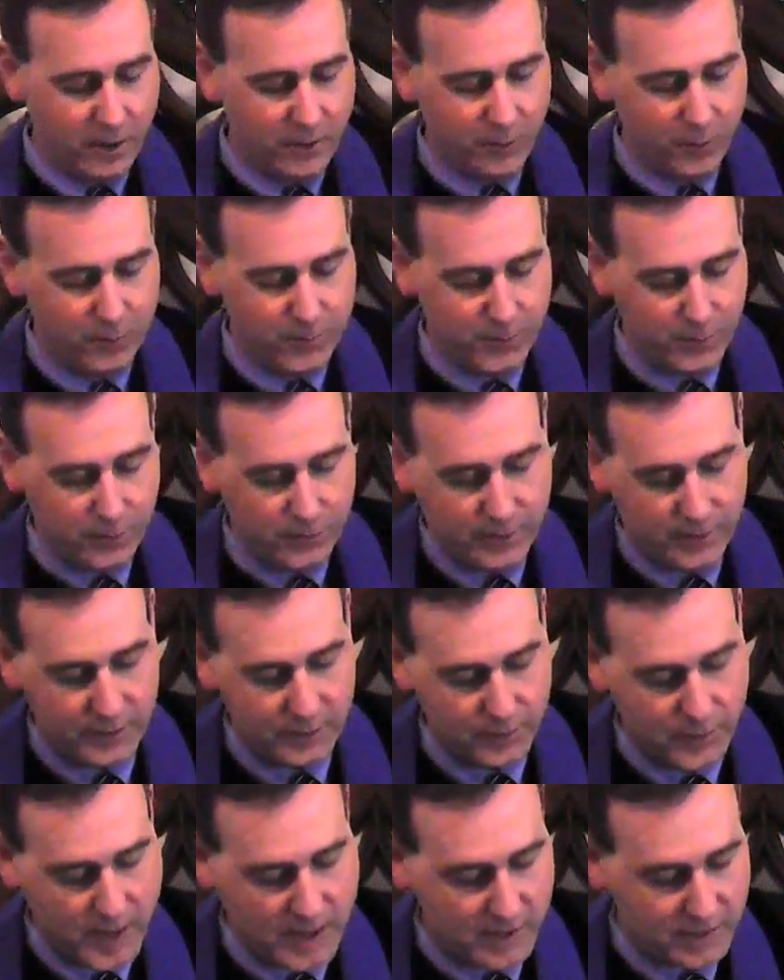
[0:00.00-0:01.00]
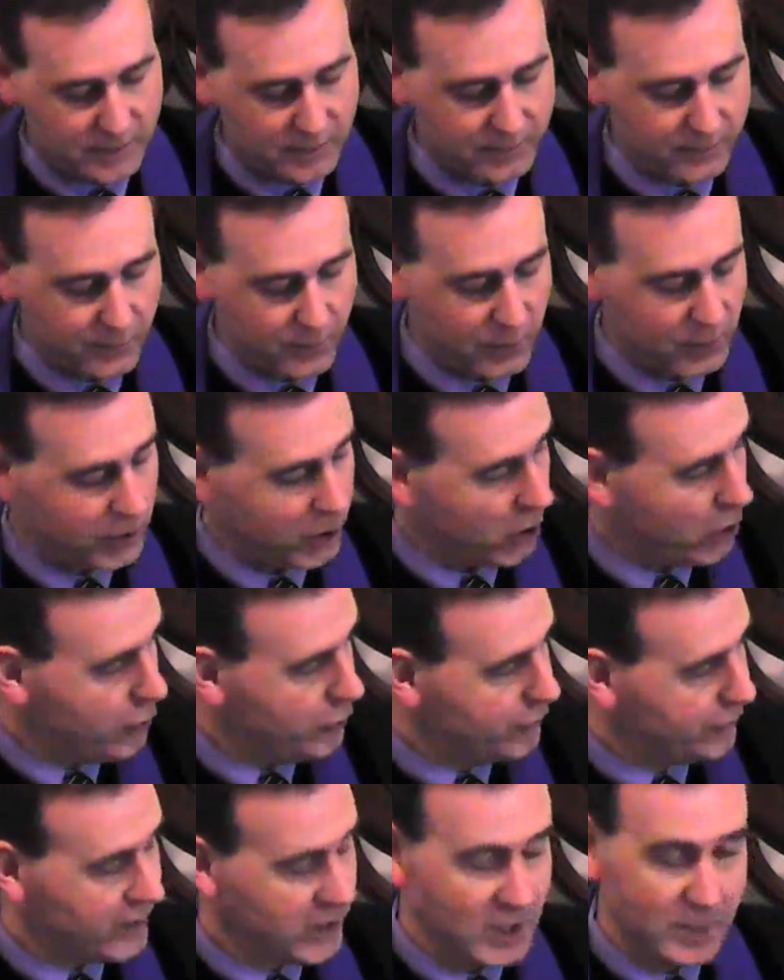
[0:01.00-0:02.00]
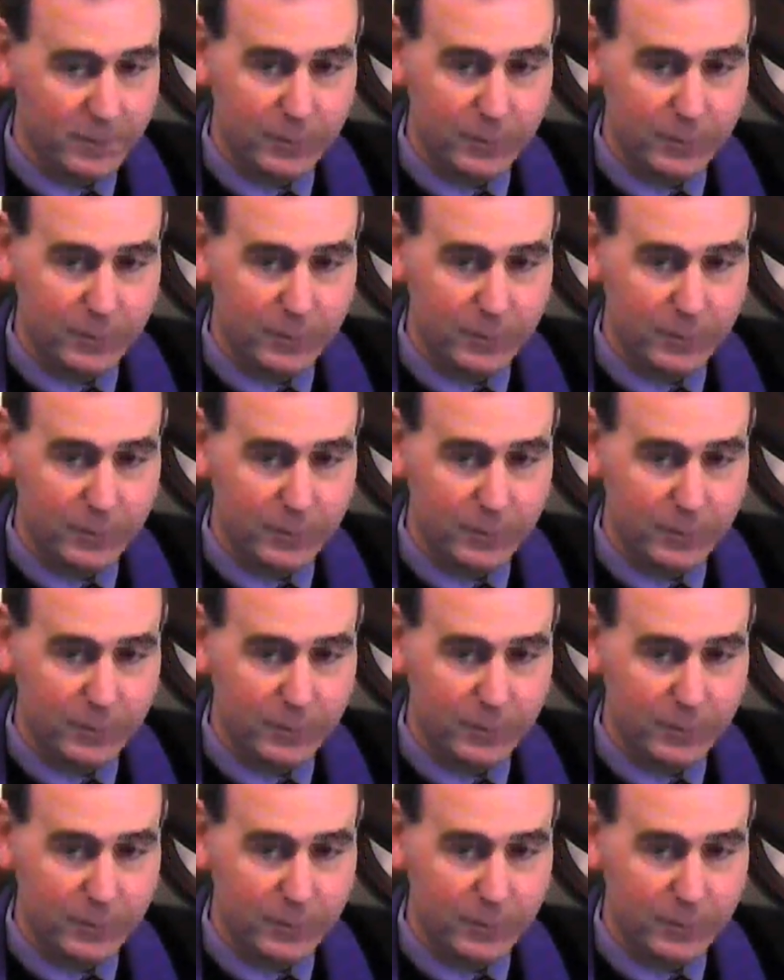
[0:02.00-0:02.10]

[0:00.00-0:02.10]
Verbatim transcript: other buildings makes for a cozy,